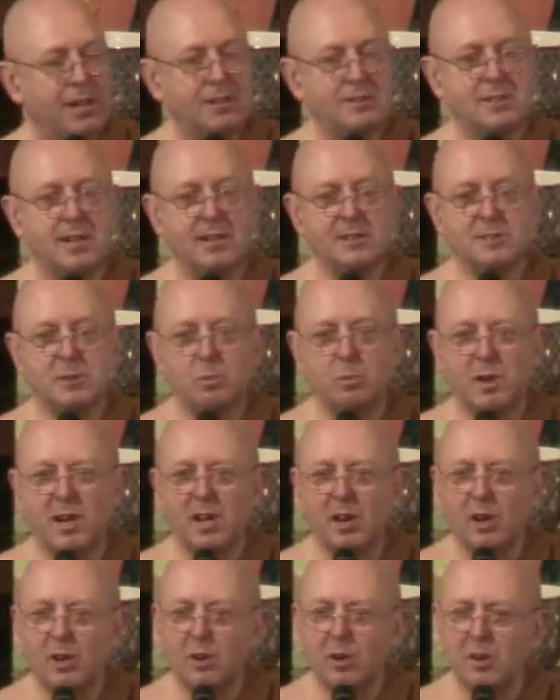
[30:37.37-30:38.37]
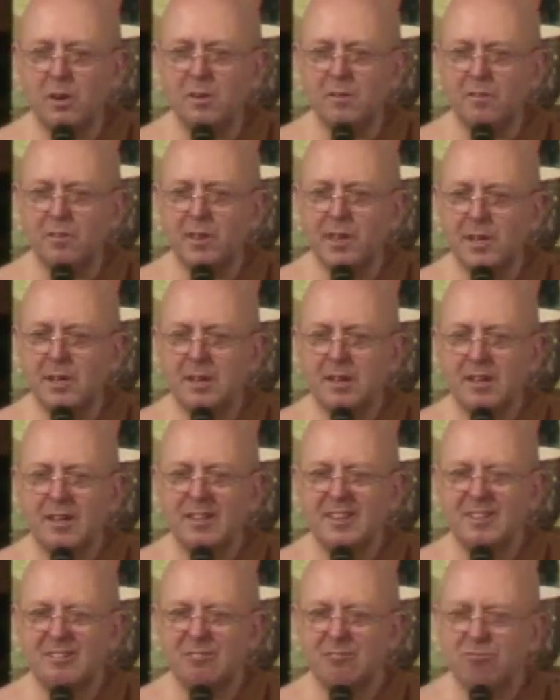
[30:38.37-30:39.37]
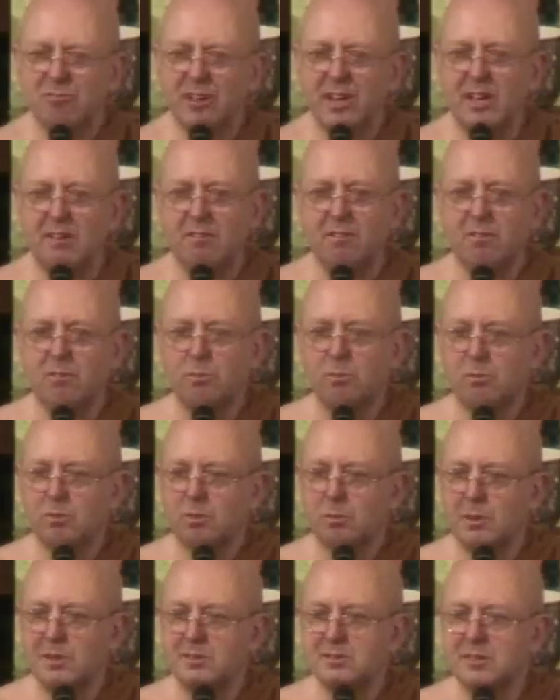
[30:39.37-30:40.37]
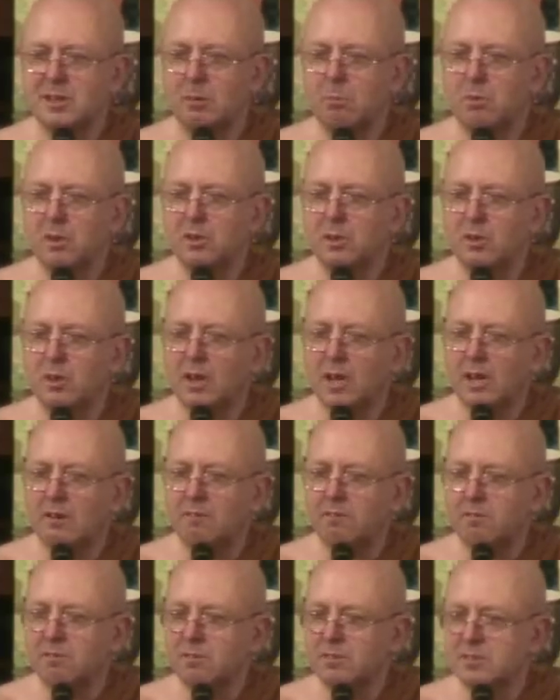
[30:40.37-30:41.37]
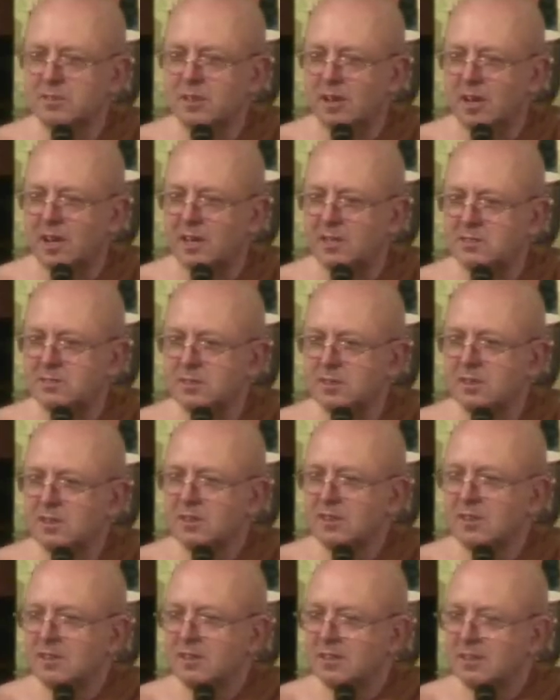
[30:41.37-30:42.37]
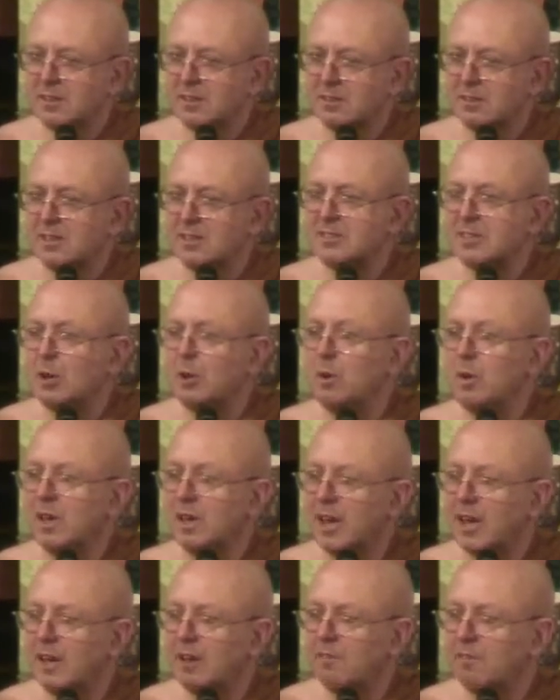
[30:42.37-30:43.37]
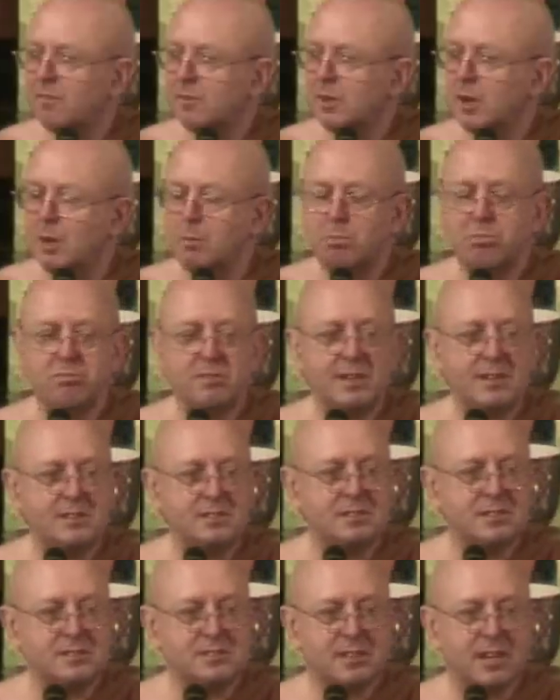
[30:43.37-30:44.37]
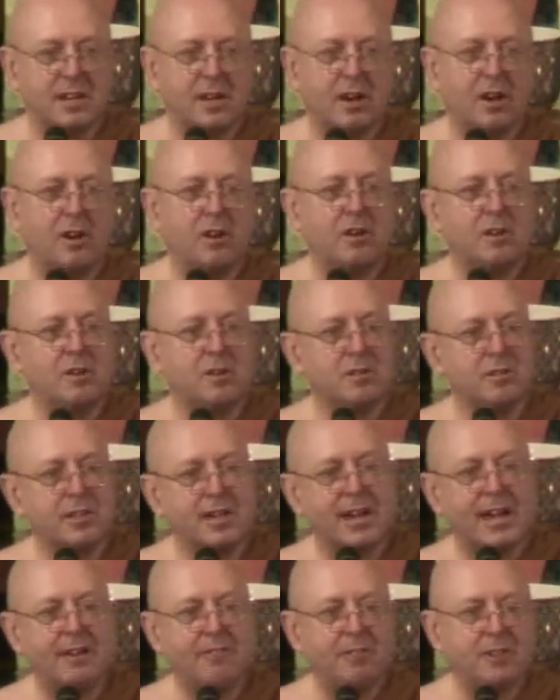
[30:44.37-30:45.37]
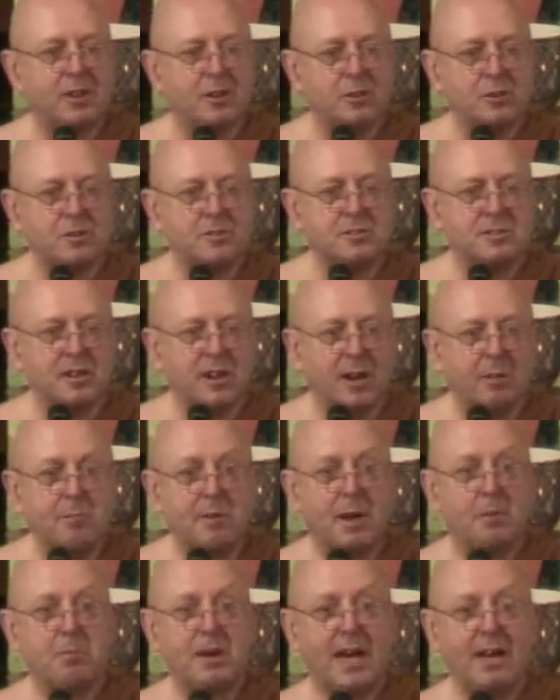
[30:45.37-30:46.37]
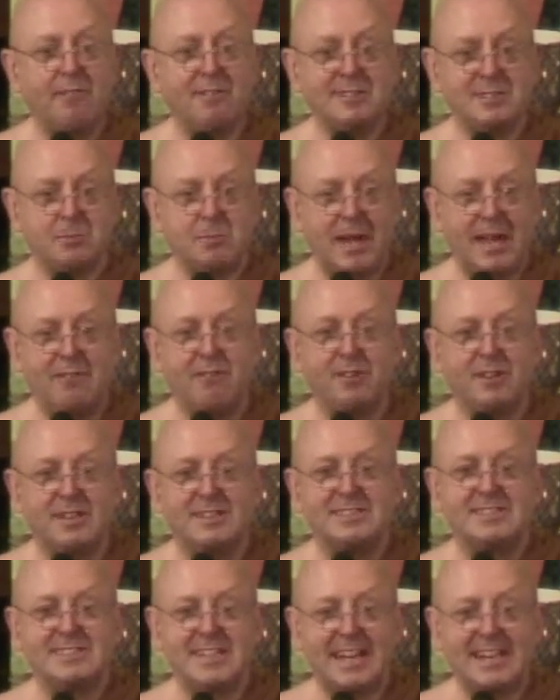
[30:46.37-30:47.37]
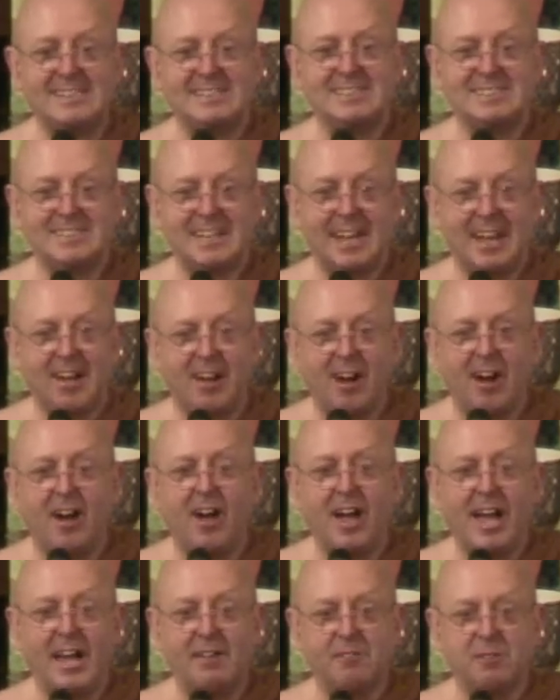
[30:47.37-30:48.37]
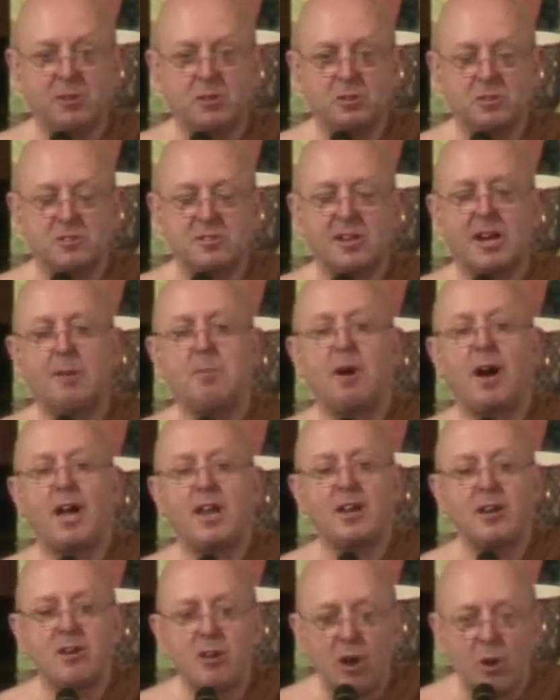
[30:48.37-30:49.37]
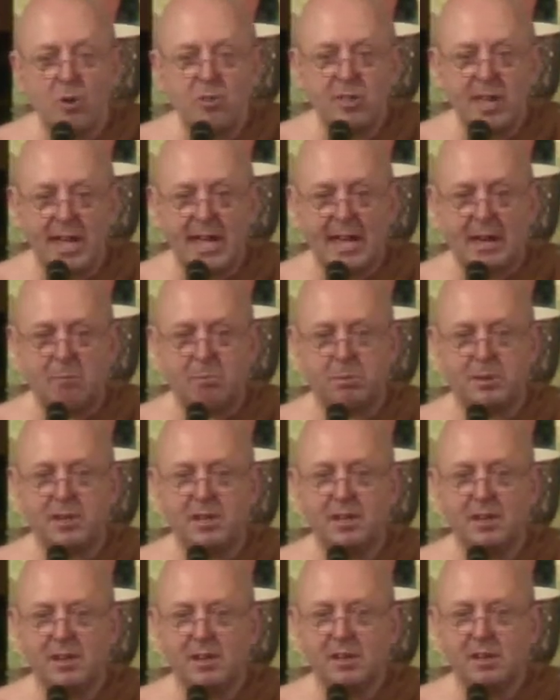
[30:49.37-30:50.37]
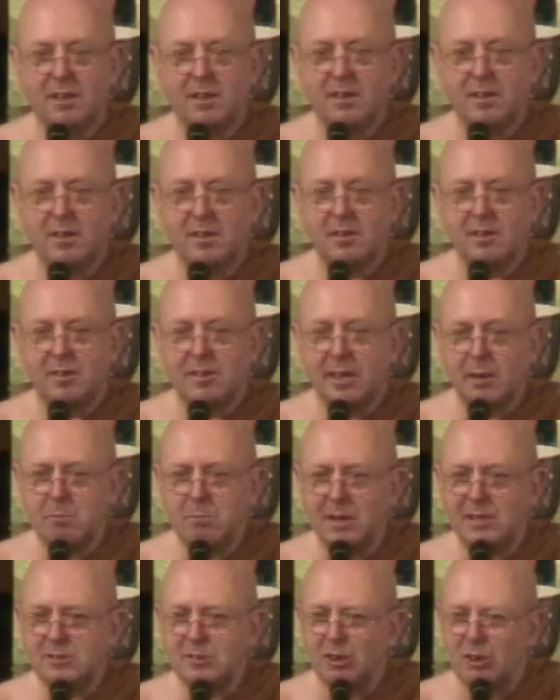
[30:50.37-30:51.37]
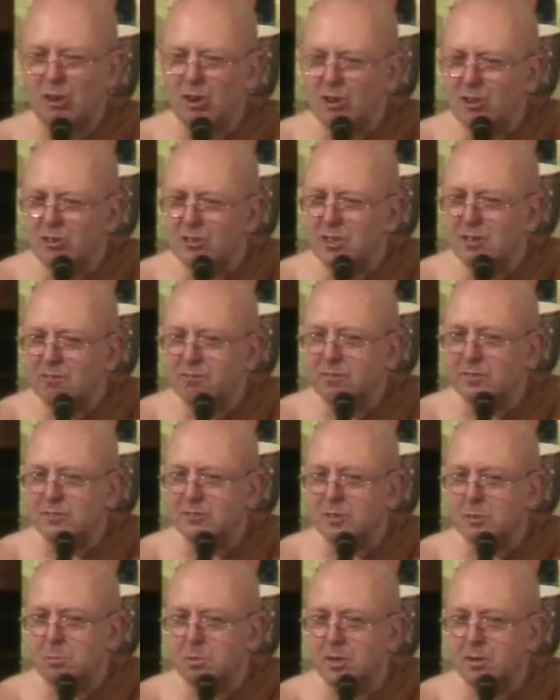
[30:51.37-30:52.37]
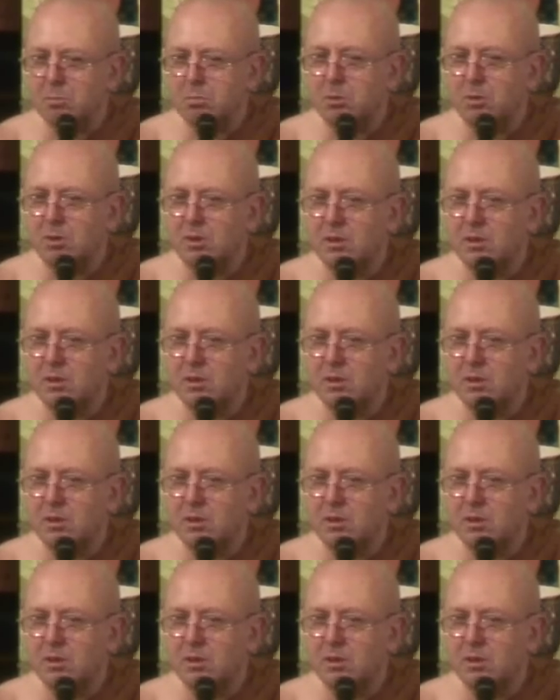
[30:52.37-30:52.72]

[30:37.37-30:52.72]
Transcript: takes away a lot of the grief when someone you love dies. It's okay for priests to say, "Oh, they're having a good time now," but having some evidence, yes, they are having a good time, I know they're happy, that makes a lot of difference to people.